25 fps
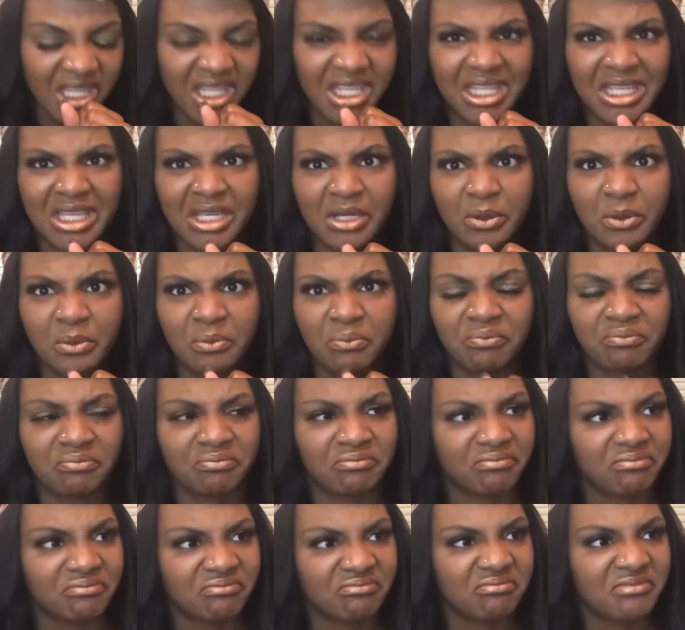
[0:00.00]
Ew.
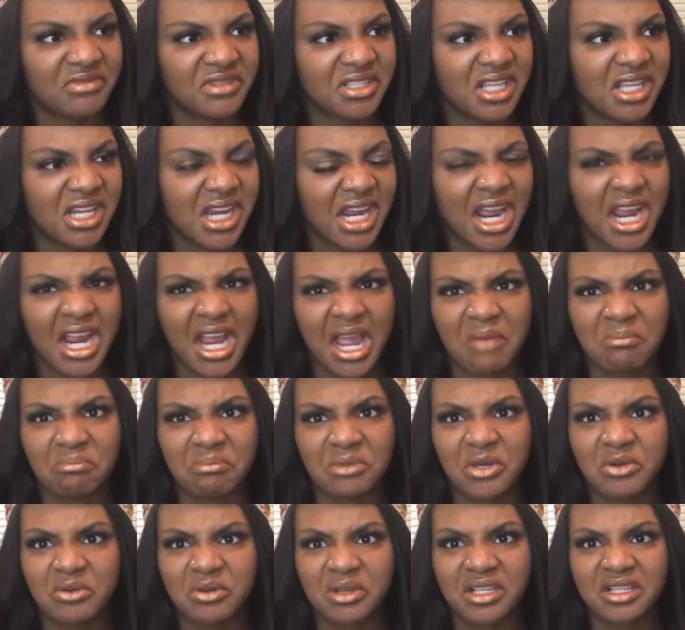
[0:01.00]
Sound like I got
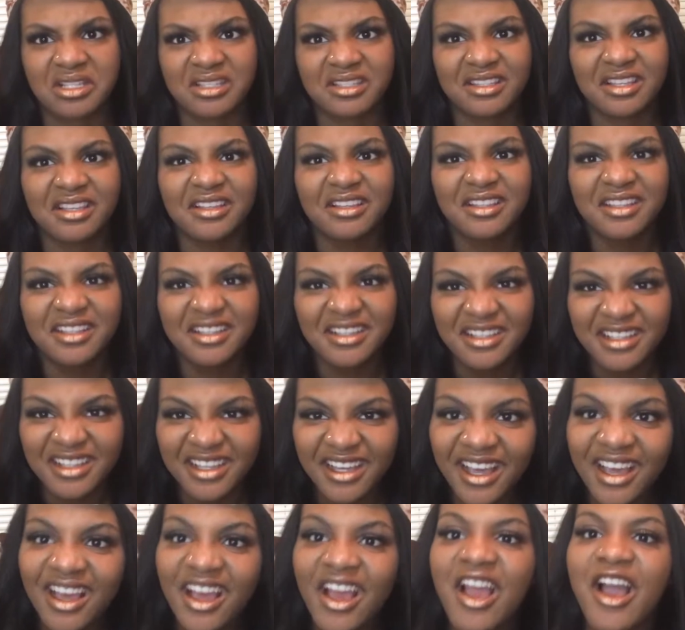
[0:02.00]
mucus.
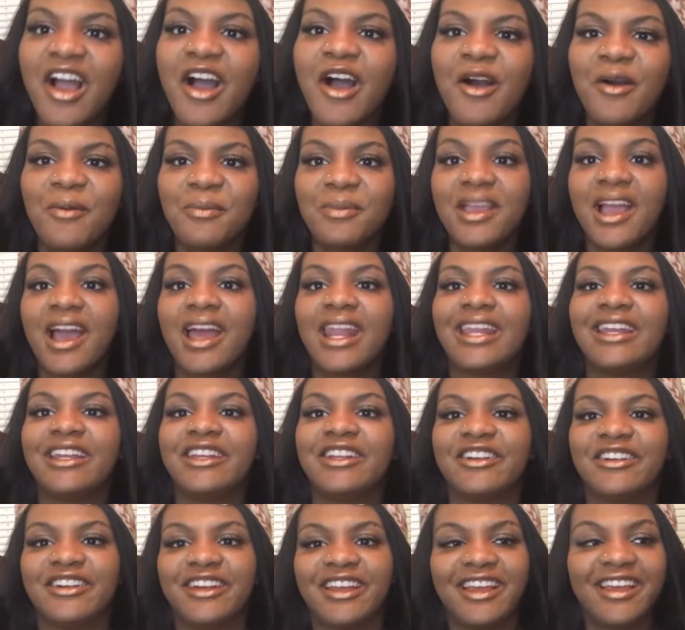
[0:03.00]
I hope y'all didn't
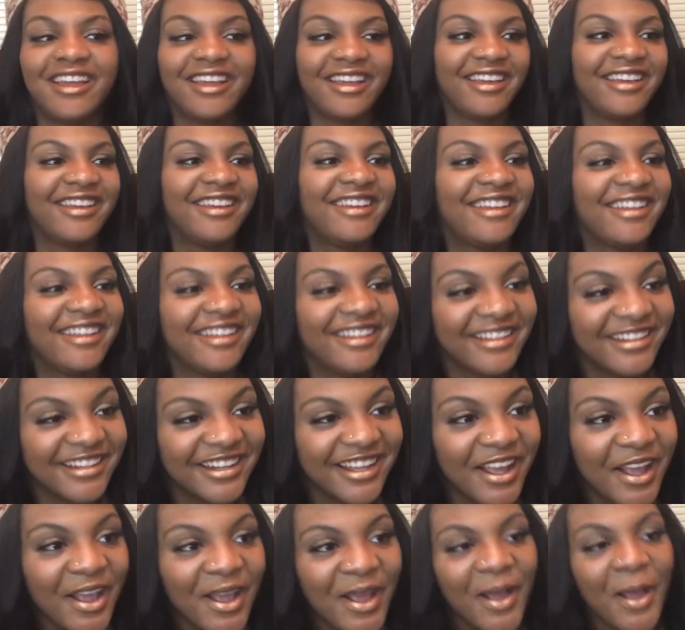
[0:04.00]
hear that.
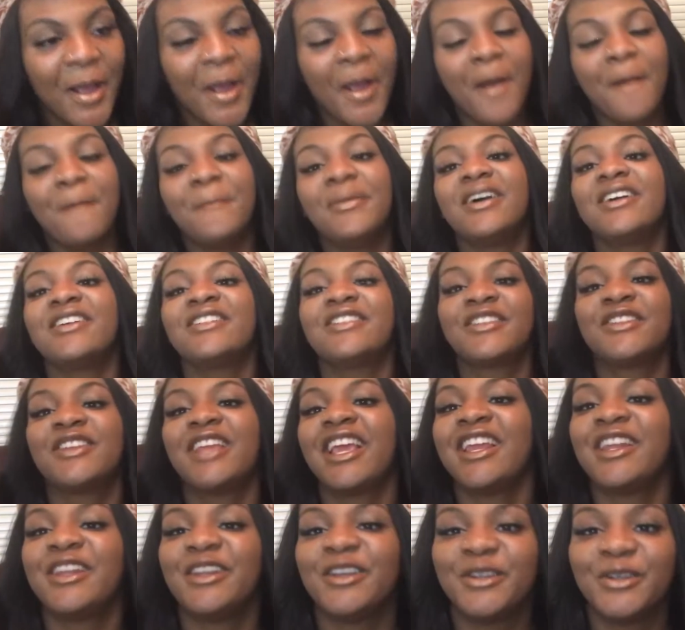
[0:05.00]
But
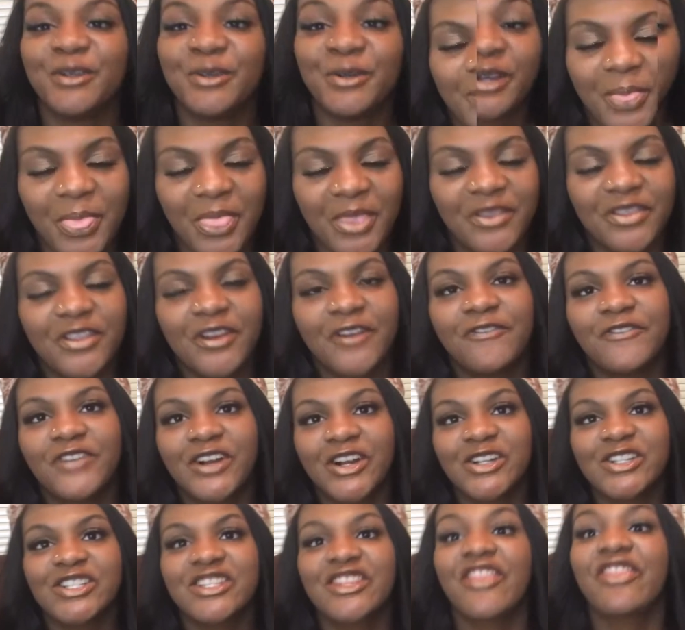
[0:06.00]
anywho, the
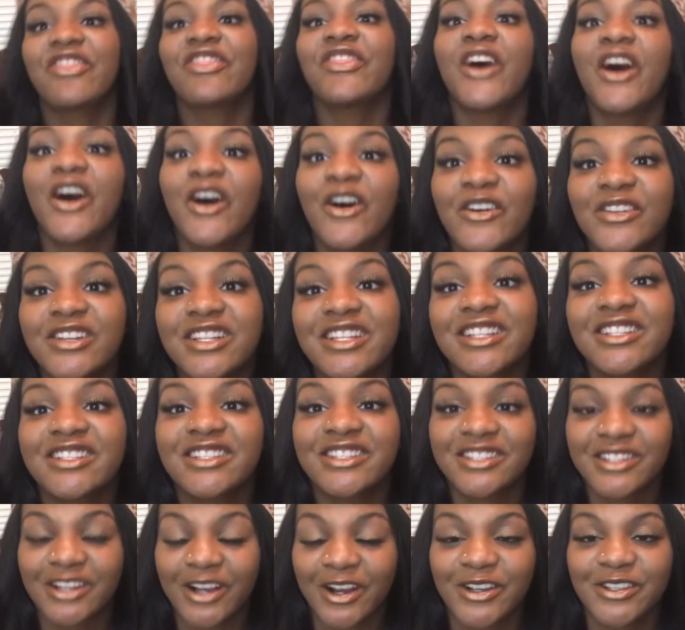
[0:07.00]
first thought
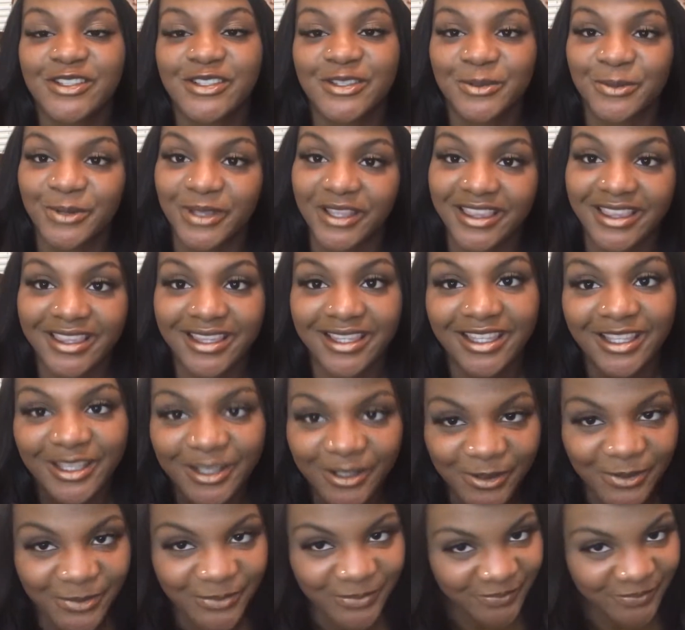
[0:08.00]
starts with you.